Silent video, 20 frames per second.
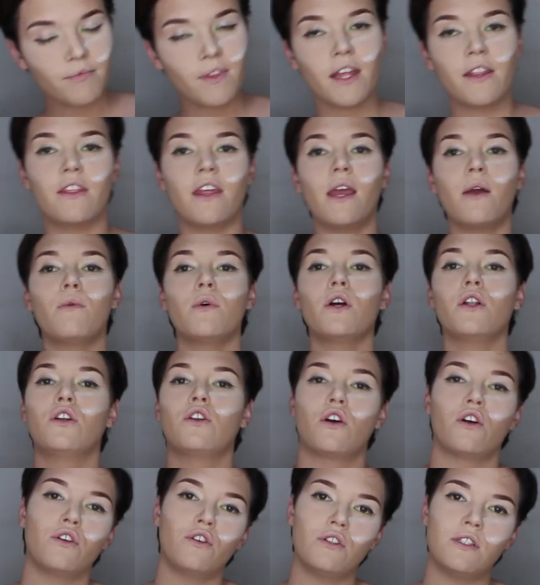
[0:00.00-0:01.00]
There were
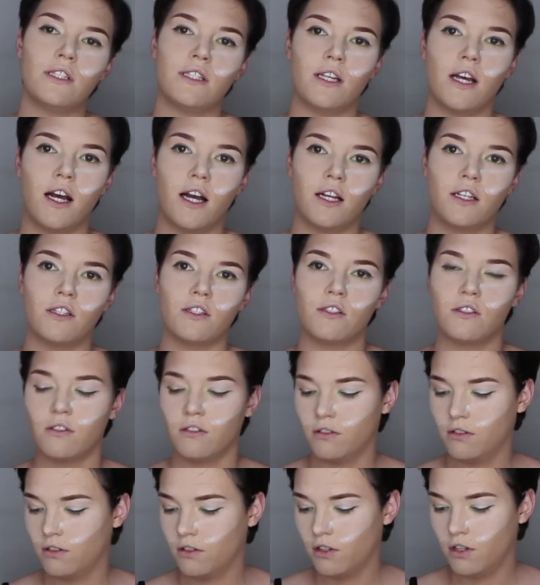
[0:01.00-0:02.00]
no signs
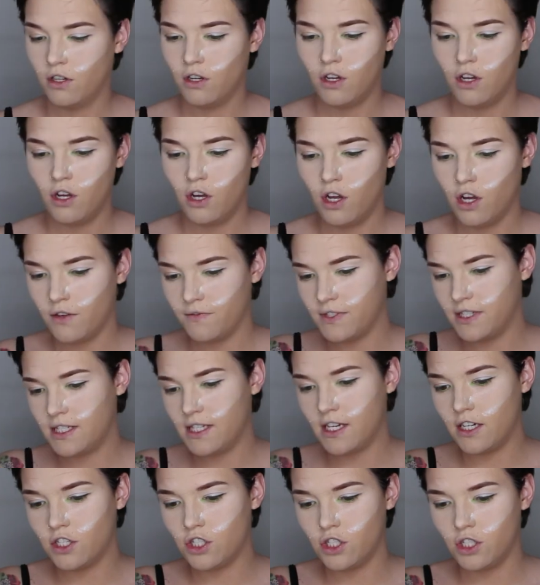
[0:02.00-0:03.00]
of
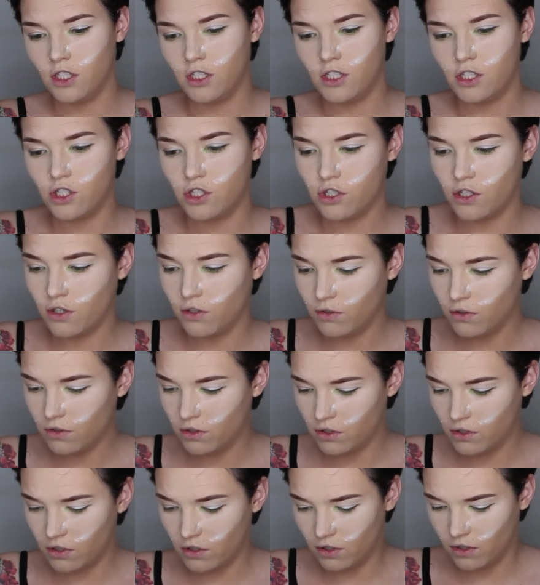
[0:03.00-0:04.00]
sexual
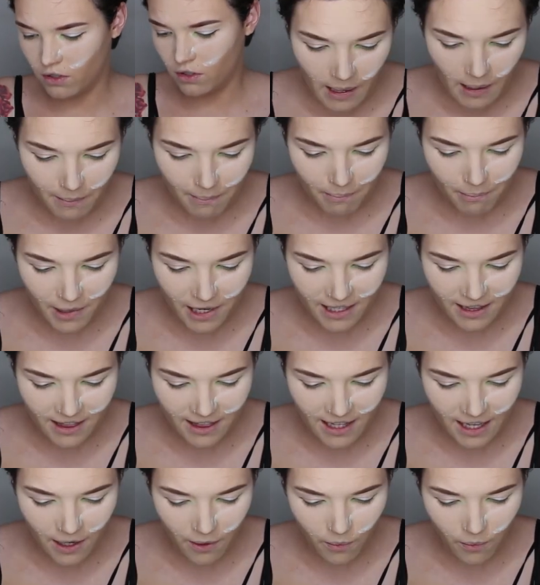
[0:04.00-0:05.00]
assault, but
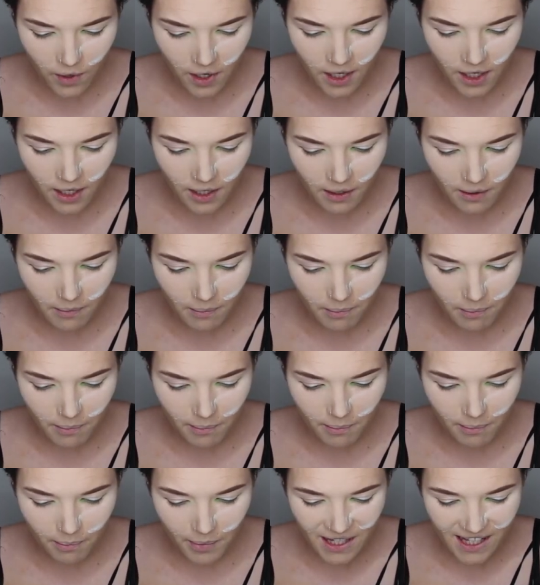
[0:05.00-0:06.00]
there were
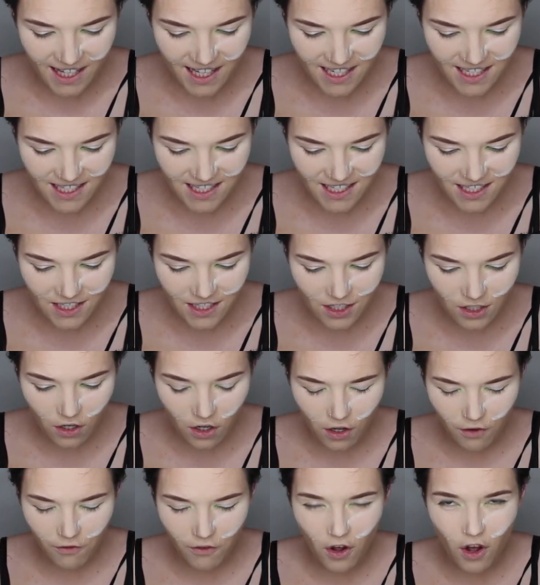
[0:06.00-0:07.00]
pieces
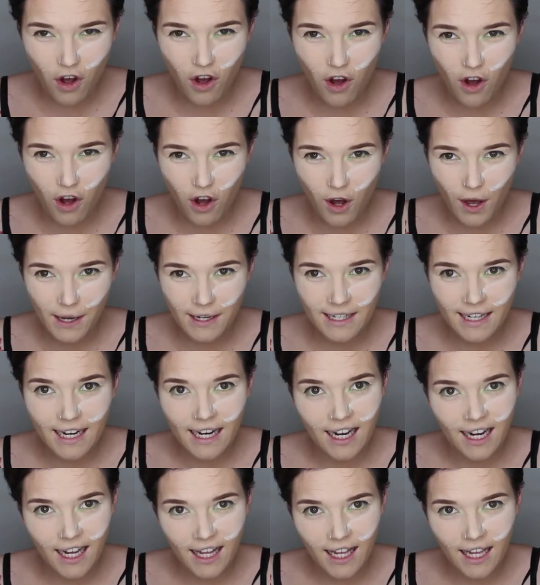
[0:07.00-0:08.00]
of hard
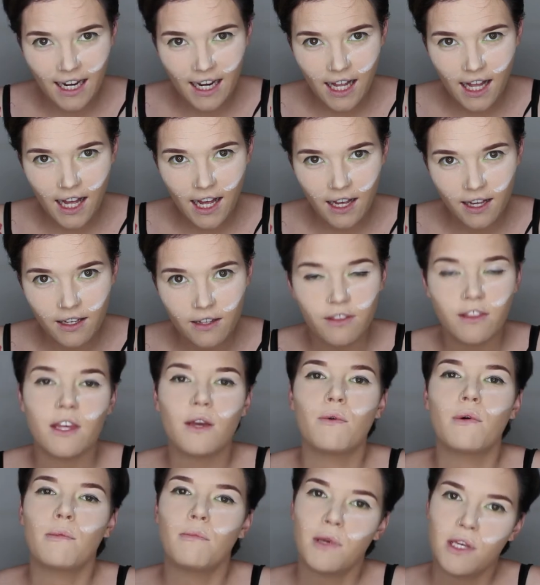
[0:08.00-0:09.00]
clay-like,
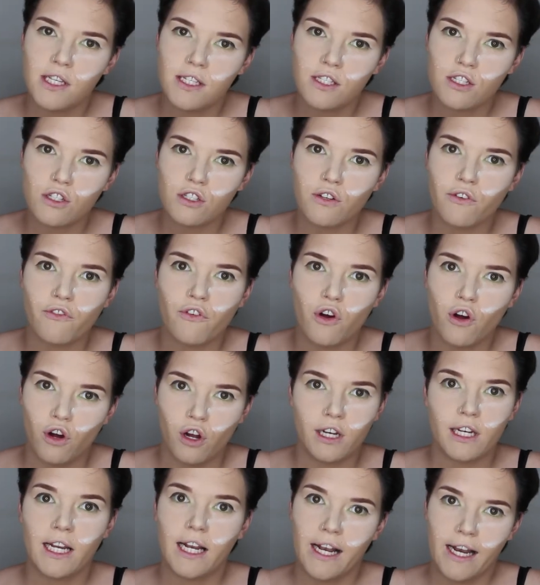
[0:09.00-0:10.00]
there were pieces of
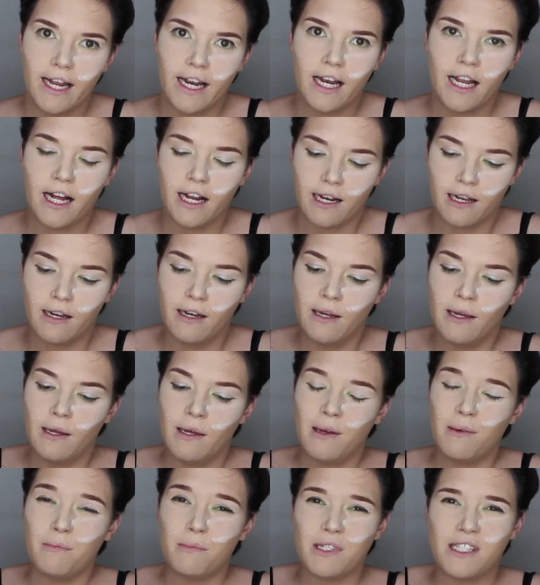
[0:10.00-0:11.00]
hard clay-like
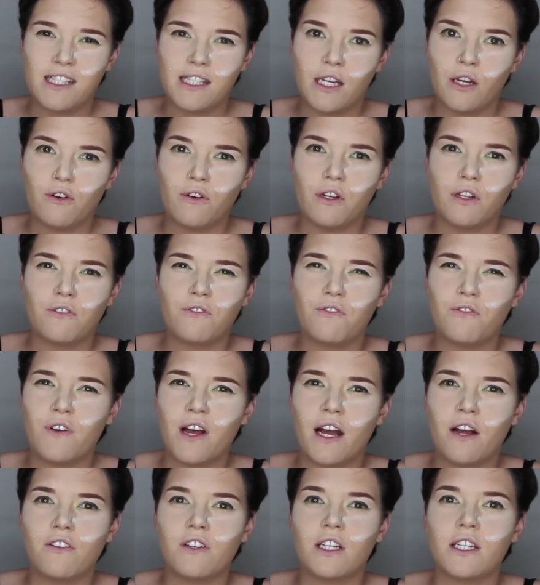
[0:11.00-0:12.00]
material
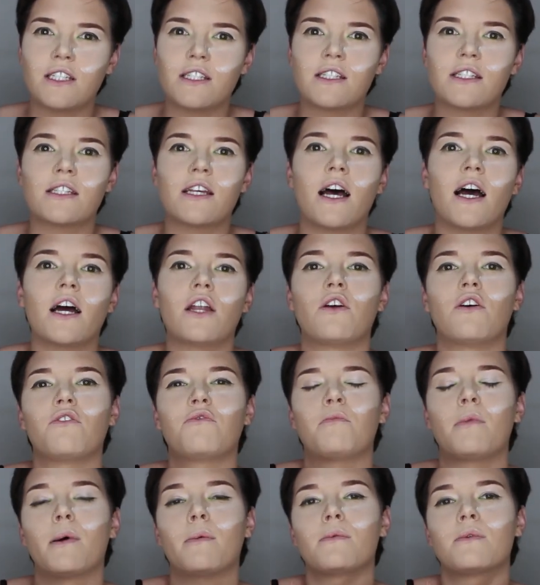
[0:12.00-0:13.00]
found inside
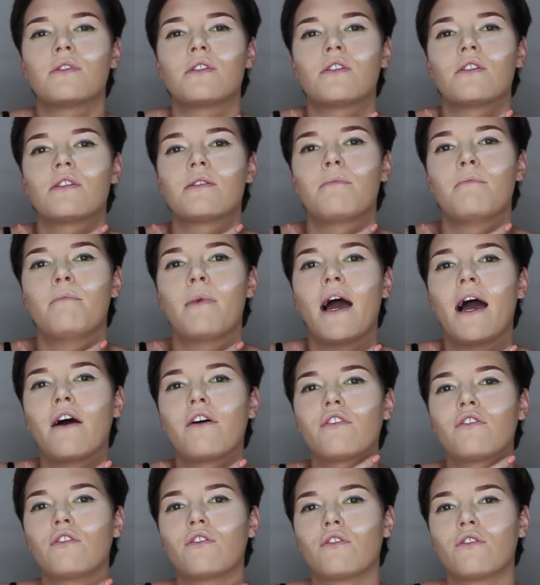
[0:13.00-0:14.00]
of Bubbles'
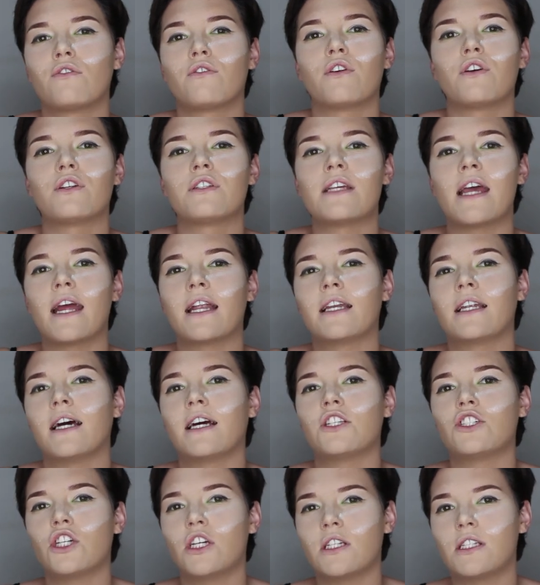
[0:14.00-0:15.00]
mouth, throat, and
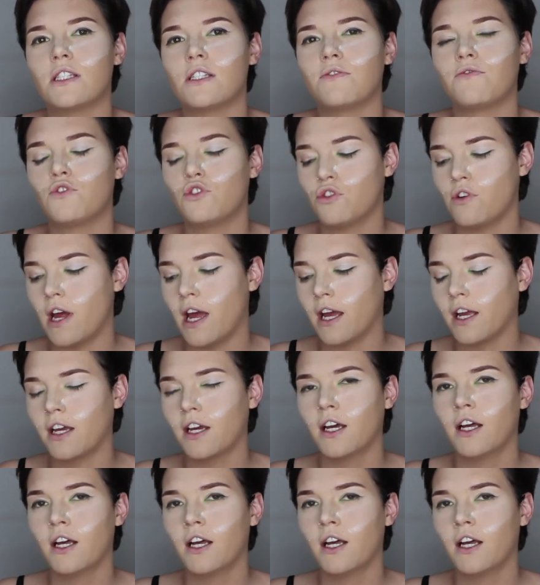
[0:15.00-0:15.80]
digestive tract.